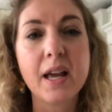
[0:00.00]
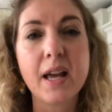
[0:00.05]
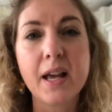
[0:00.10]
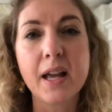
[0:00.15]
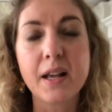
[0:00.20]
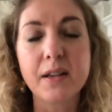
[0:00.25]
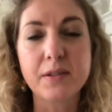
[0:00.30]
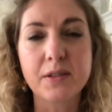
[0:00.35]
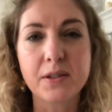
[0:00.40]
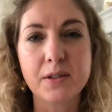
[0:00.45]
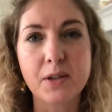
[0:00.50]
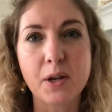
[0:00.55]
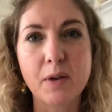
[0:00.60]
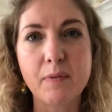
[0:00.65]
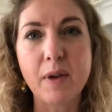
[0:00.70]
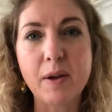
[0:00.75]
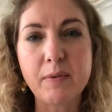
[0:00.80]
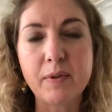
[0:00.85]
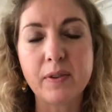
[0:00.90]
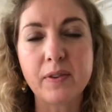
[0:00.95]
is to serve
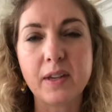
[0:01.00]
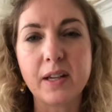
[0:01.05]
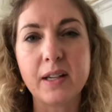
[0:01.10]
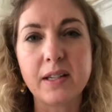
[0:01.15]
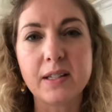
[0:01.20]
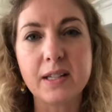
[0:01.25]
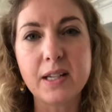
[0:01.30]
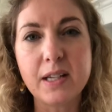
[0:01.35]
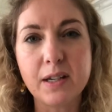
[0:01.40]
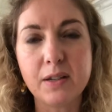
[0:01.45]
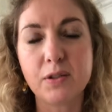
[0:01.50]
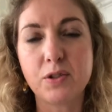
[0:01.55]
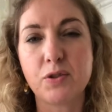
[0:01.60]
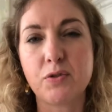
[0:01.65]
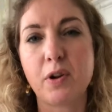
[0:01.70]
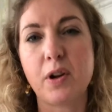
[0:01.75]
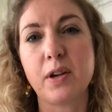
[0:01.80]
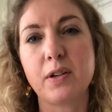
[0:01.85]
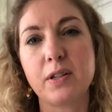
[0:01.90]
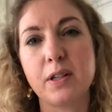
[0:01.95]
everything
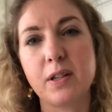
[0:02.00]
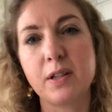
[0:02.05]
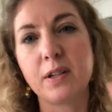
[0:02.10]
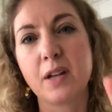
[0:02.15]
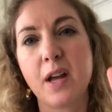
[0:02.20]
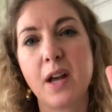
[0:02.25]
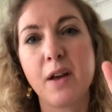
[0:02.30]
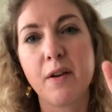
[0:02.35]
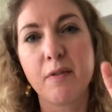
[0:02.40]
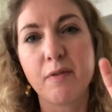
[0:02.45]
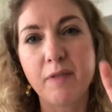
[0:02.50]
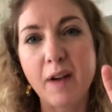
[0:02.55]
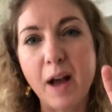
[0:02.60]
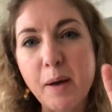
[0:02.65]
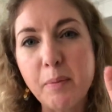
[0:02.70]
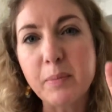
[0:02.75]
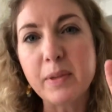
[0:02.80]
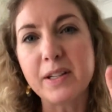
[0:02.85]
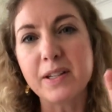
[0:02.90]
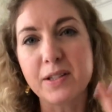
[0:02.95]
deconstructed,
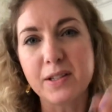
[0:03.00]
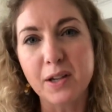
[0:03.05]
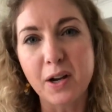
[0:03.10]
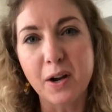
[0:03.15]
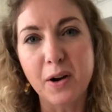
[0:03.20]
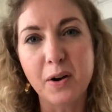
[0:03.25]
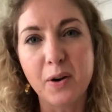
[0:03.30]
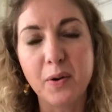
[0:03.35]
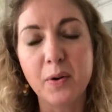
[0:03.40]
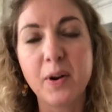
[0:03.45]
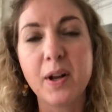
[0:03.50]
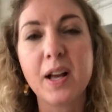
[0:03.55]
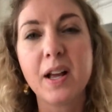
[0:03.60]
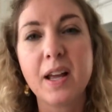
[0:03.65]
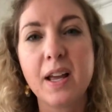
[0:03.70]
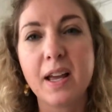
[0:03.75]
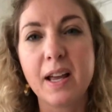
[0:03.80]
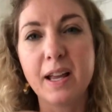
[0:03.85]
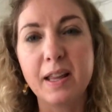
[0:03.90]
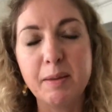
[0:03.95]
family style,
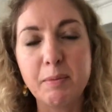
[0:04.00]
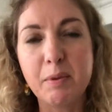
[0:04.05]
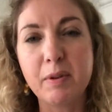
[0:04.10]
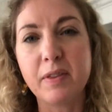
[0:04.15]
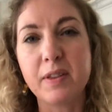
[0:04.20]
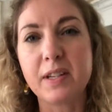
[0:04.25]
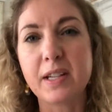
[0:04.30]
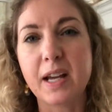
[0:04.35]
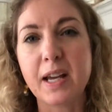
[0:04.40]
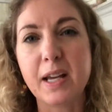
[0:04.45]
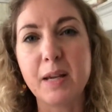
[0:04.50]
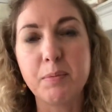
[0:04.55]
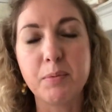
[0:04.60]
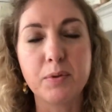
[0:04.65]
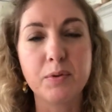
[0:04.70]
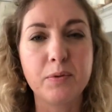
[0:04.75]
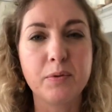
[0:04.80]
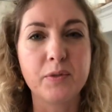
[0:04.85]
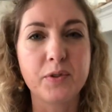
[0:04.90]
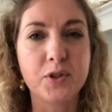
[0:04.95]
in the middle of the
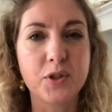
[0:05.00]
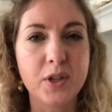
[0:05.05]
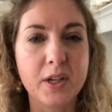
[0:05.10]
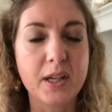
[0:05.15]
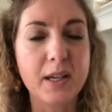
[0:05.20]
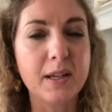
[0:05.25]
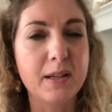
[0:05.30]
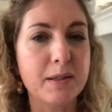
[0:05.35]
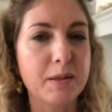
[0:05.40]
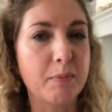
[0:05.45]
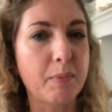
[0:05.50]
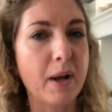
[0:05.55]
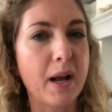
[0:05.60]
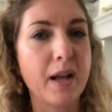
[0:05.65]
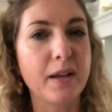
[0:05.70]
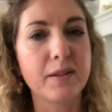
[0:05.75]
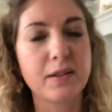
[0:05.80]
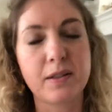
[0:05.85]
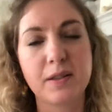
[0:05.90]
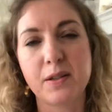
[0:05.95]
table, the cheese, the
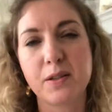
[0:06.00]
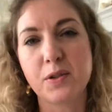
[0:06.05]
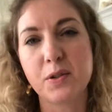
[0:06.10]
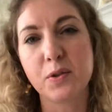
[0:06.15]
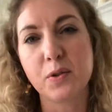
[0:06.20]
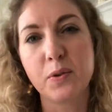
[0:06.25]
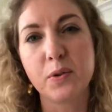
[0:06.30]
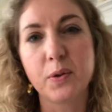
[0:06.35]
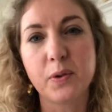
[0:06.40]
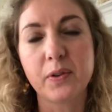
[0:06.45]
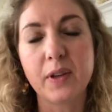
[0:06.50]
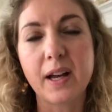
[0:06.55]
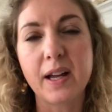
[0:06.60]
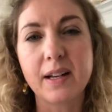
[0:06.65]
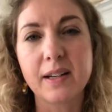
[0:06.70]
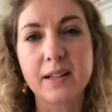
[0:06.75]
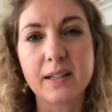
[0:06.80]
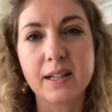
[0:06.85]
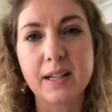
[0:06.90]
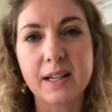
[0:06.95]
pasta, the sauce,
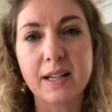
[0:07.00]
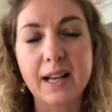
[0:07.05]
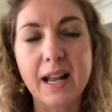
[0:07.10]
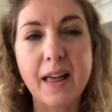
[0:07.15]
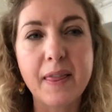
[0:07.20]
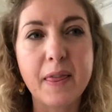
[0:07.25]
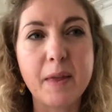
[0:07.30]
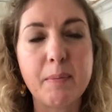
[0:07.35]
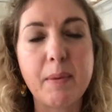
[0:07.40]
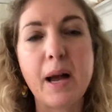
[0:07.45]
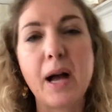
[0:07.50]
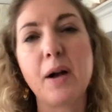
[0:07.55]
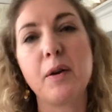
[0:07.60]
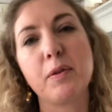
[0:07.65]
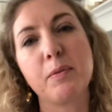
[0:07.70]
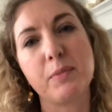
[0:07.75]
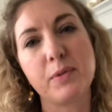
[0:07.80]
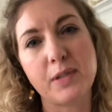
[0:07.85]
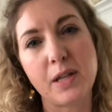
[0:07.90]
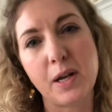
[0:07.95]
and let them help
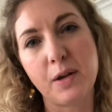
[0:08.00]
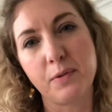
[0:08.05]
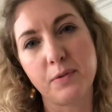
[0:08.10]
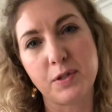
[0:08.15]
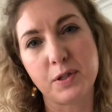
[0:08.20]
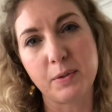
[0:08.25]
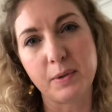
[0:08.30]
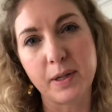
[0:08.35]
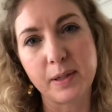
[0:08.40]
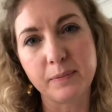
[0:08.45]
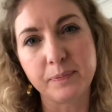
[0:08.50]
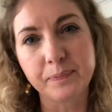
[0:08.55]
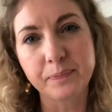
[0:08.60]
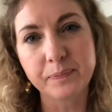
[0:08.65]
themselves to it.